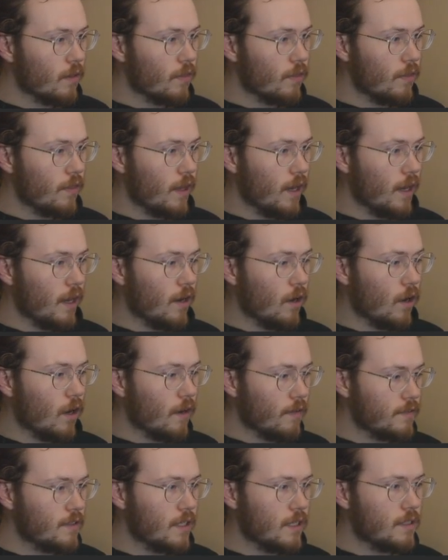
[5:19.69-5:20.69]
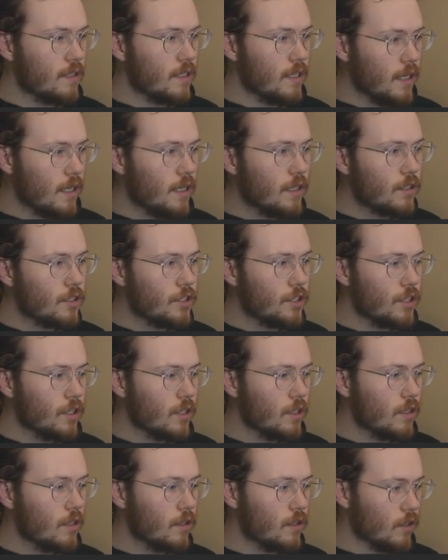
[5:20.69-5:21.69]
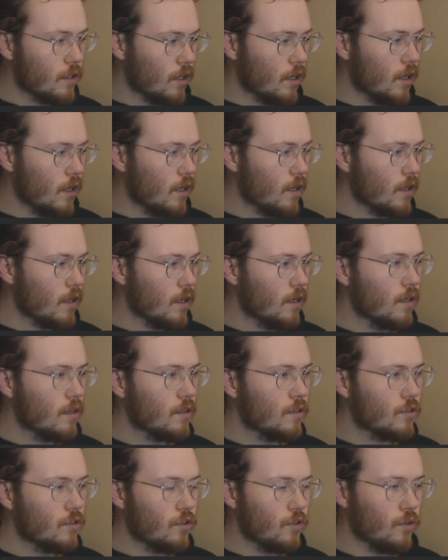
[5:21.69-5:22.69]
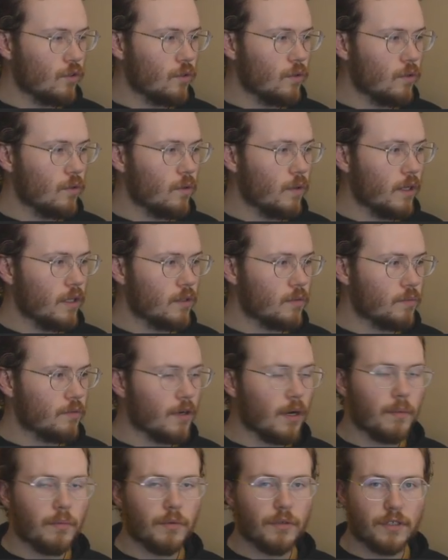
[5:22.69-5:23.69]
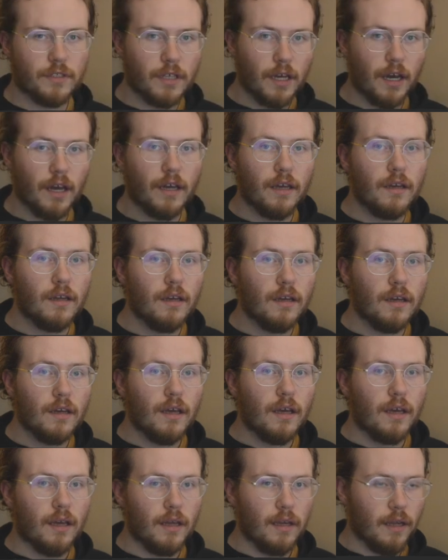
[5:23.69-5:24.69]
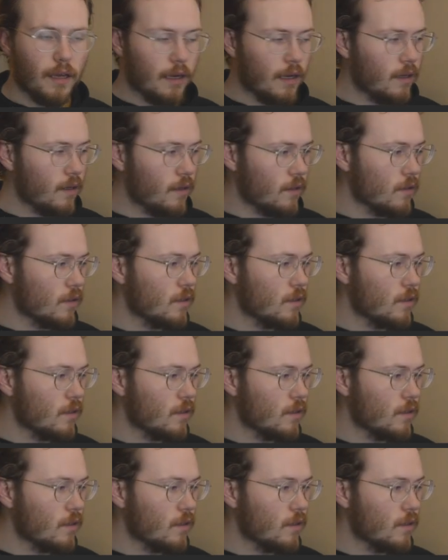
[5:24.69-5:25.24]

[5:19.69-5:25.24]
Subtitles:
that offsets each log to its proper side and angle.